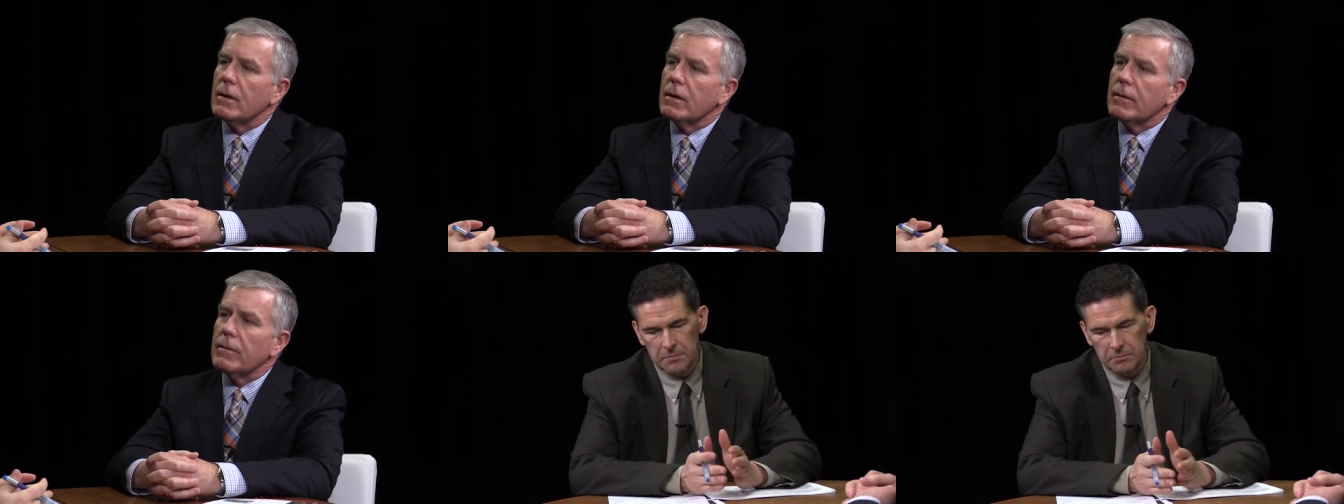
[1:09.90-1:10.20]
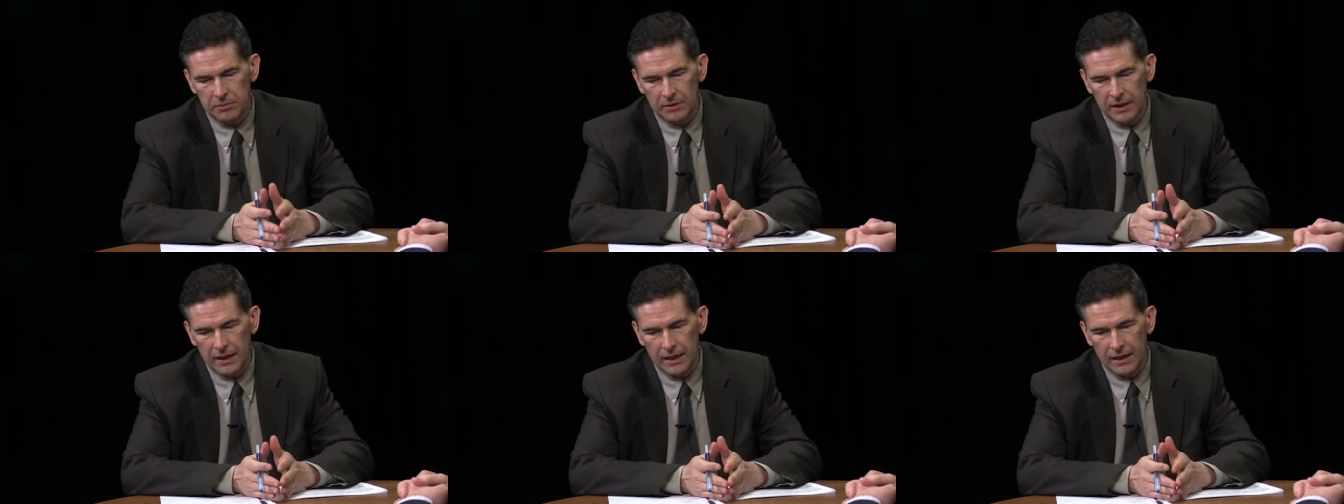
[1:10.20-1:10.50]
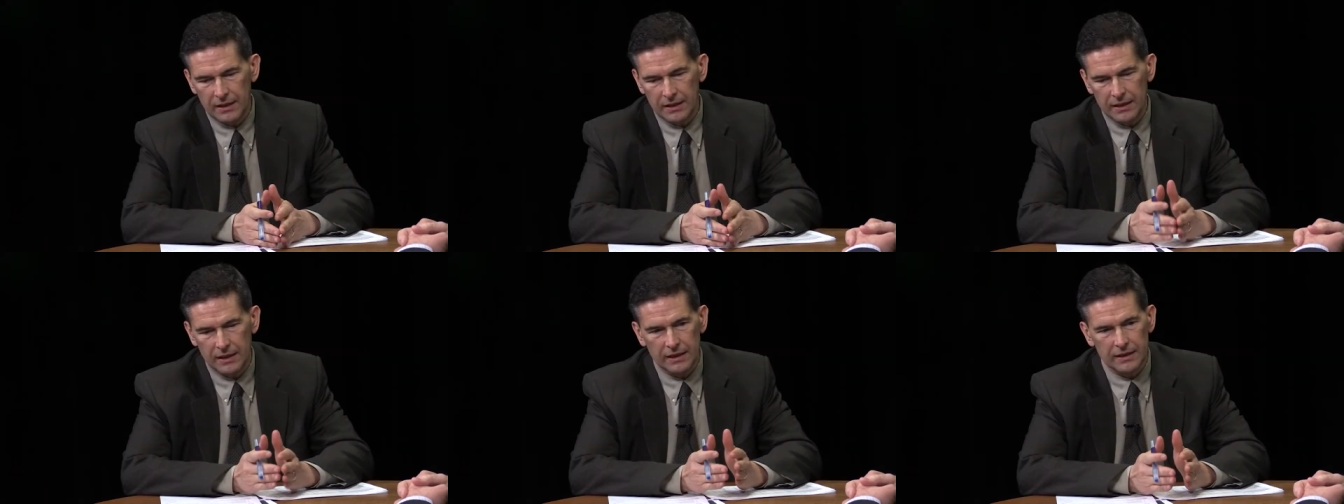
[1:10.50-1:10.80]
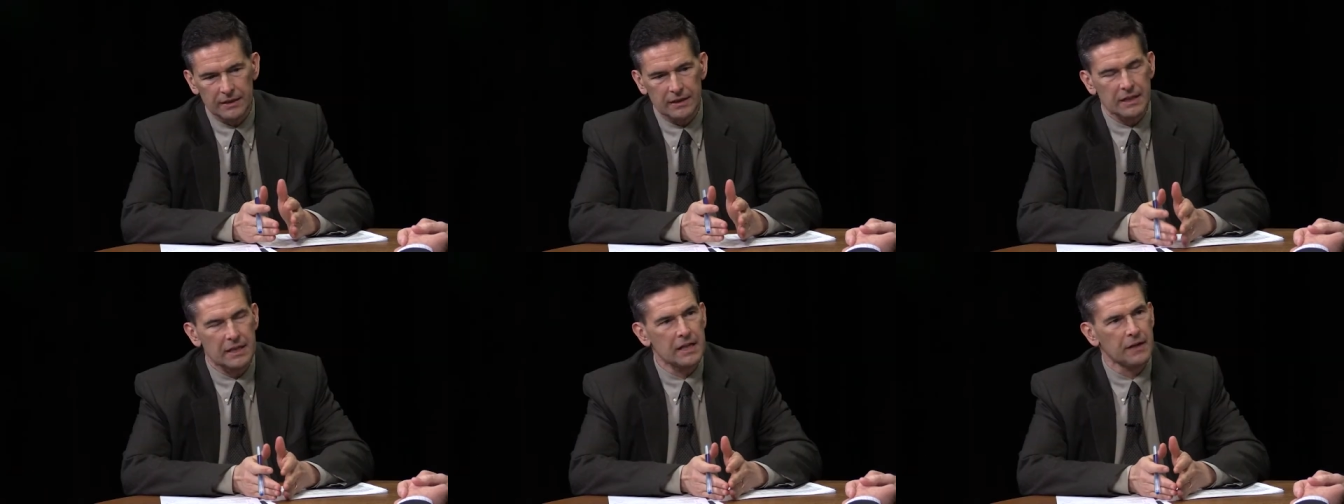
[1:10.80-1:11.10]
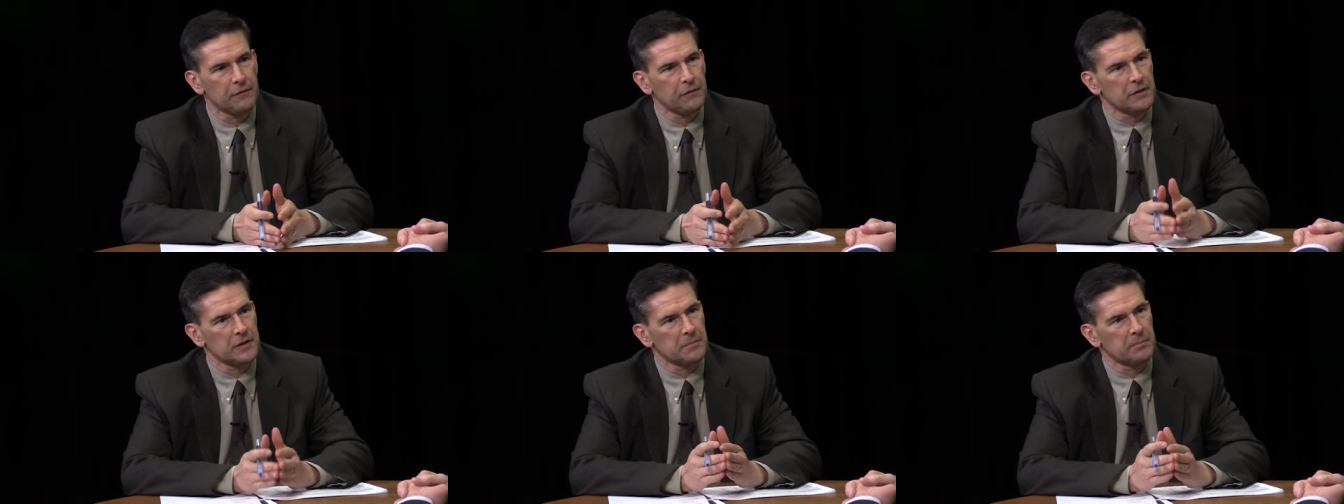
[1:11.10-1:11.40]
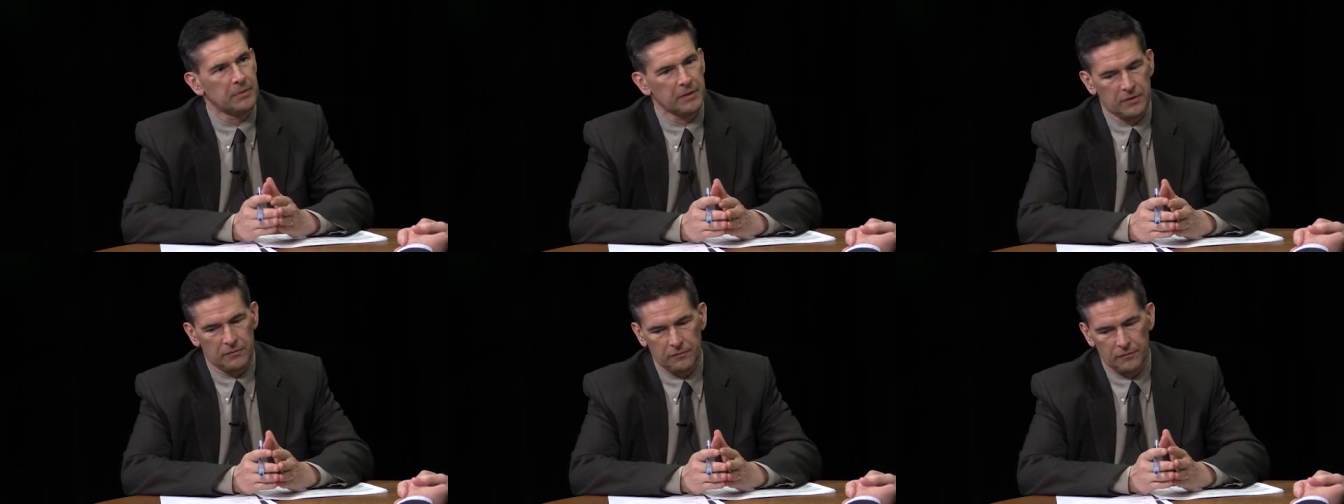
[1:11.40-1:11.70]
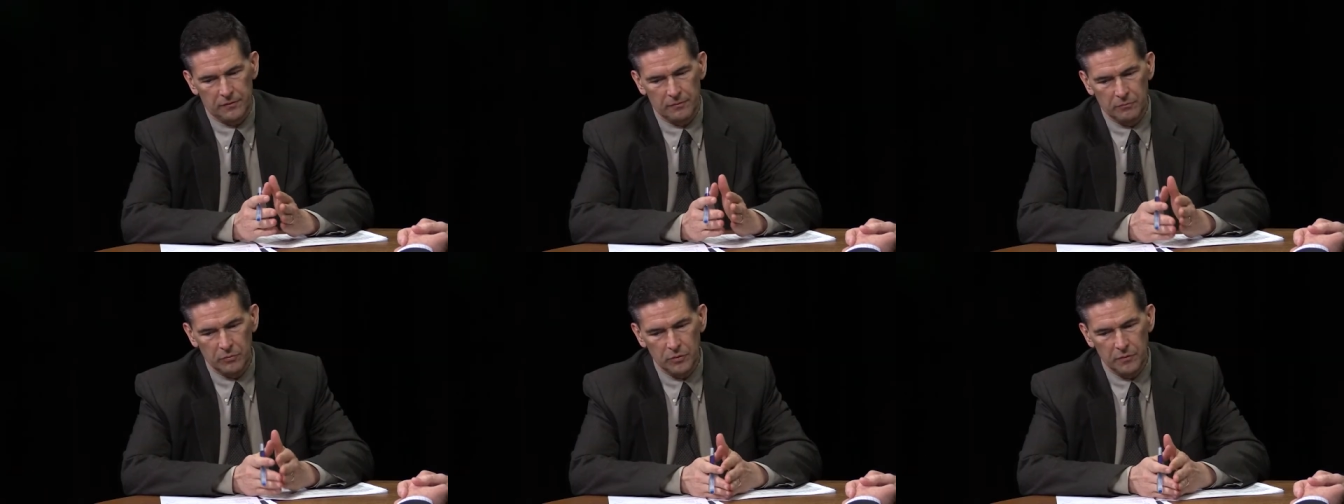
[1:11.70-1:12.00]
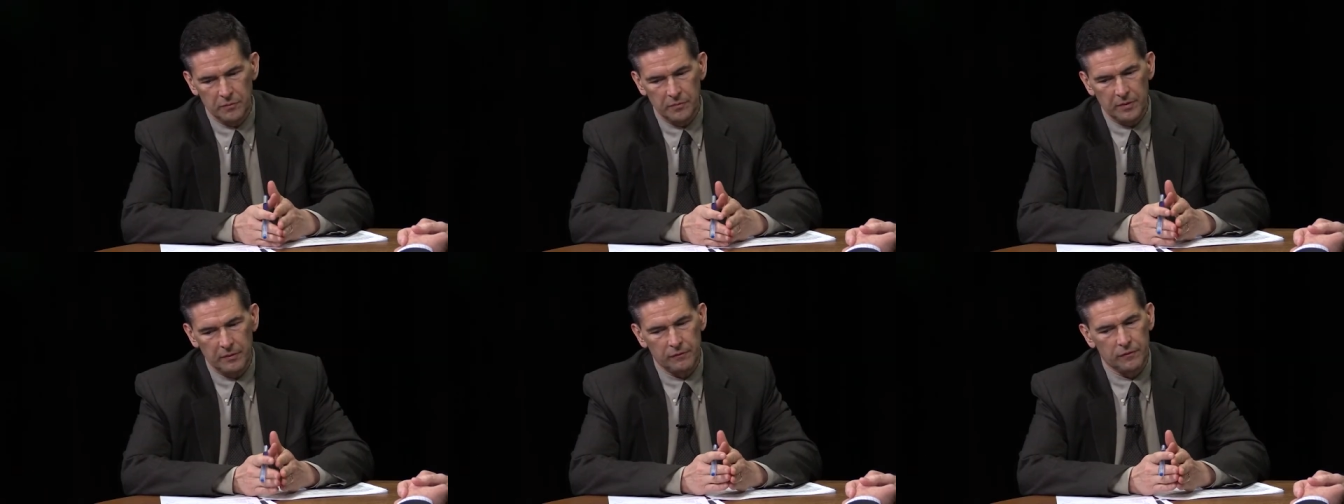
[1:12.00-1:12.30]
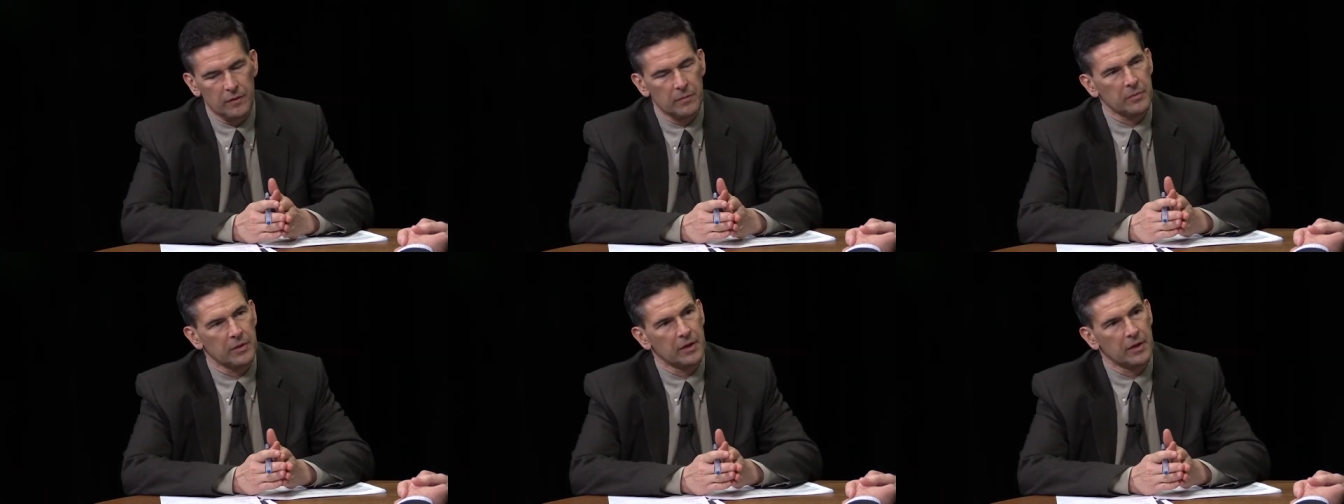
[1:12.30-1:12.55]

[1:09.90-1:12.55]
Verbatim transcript: explain uh, the difference between movement from